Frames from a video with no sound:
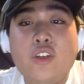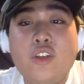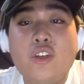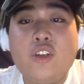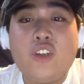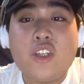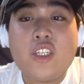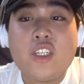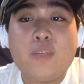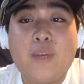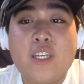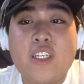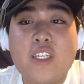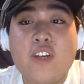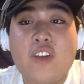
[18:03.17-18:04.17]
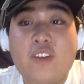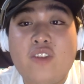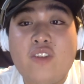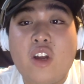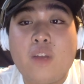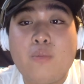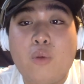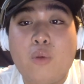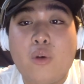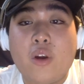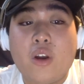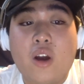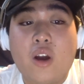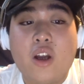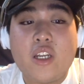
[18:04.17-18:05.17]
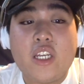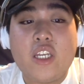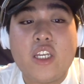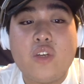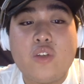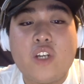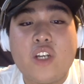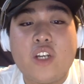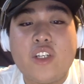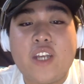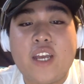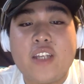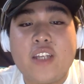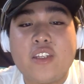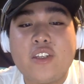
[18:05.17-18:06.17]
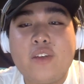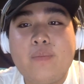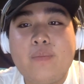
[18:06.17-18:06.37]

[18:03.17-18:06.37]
just as big as there, if not more, on the Utah Jazz.